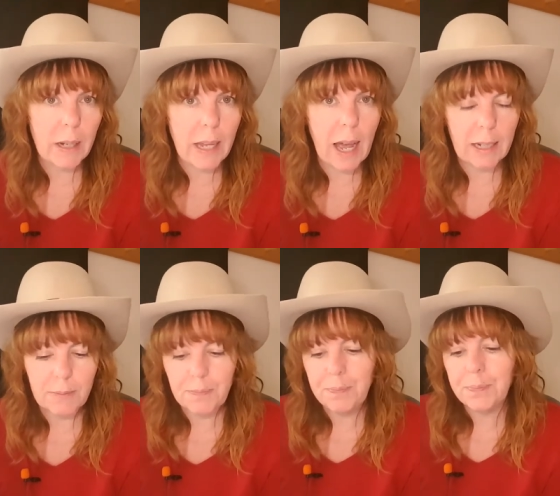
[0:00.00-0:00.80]
to can.
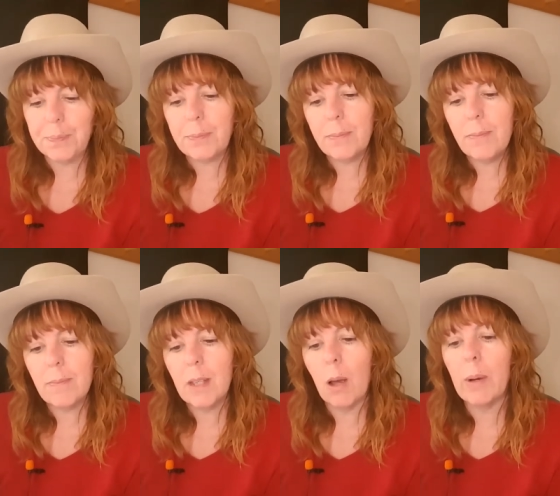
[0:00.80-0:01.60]

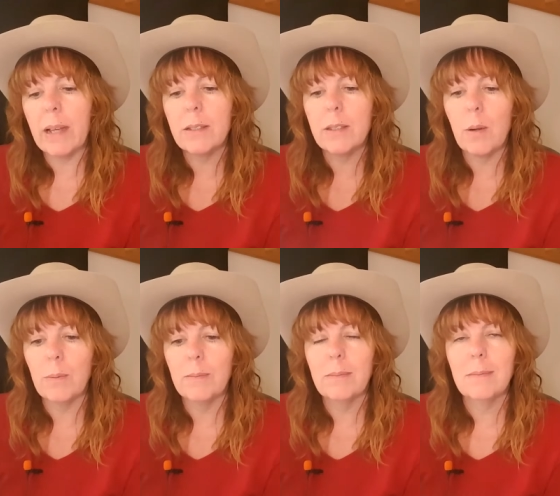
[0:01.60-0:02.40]
Okay, so
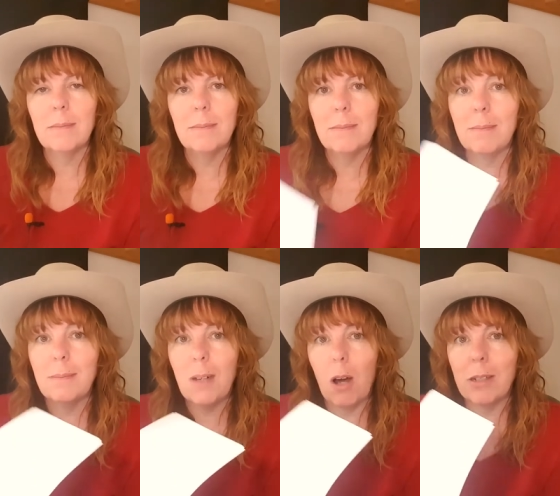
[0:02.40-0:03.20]

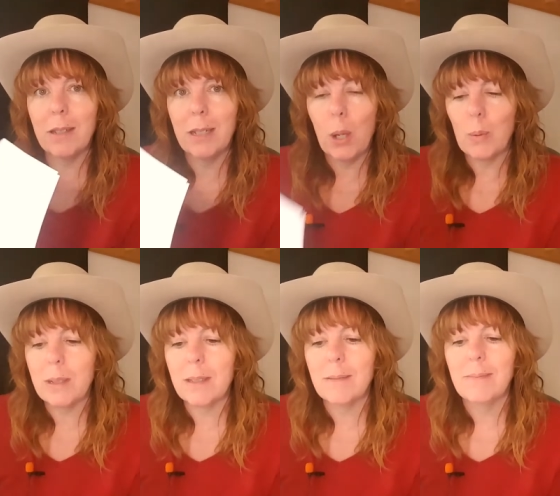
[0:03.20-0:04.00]
on to the
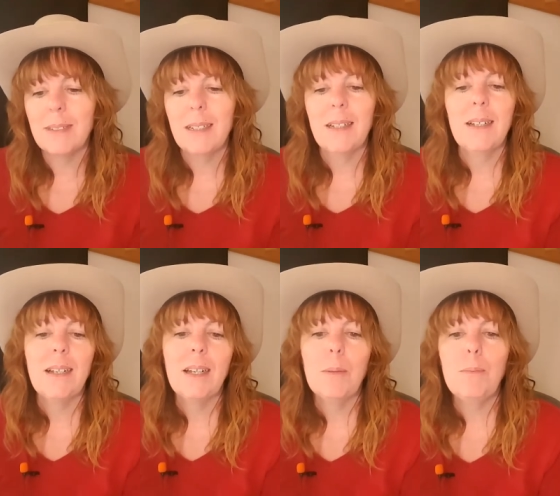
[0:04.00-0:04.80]
notes.
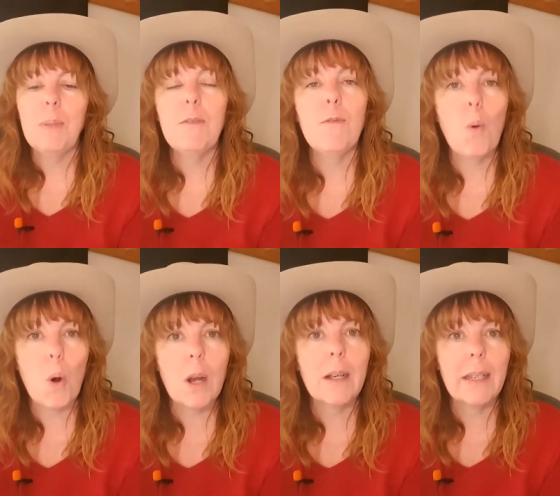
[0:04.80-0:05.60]

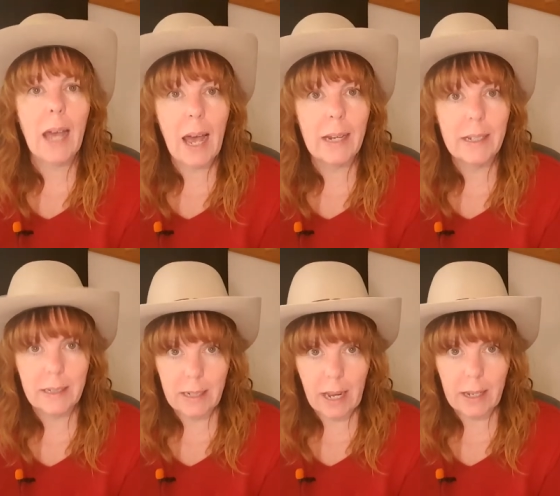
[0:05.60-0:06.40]
Before
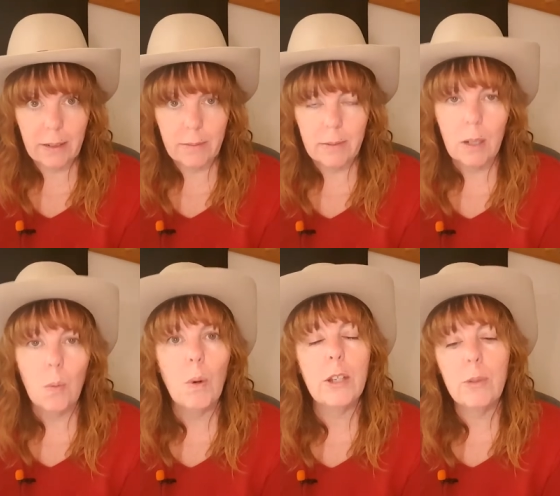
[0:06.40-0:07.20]
canning day,
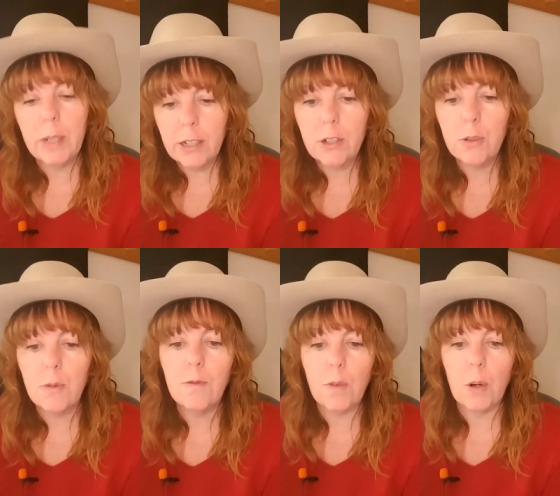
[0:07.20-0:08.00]
what you need to do
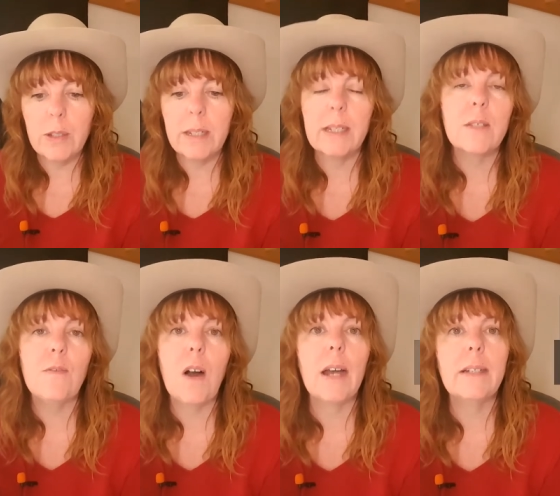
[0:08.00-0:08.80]
first is
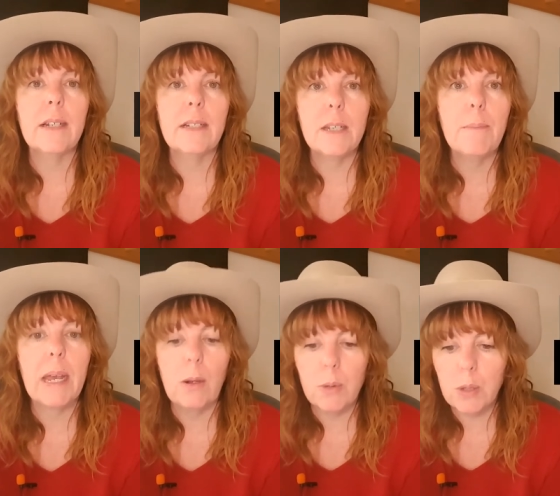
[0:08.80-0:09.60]
find a
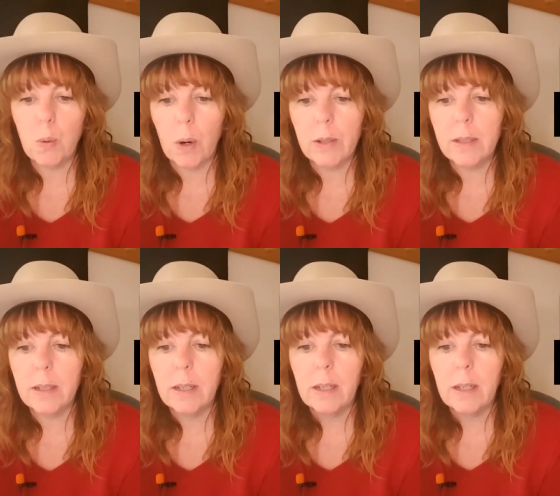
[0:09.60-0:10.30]
tomato source,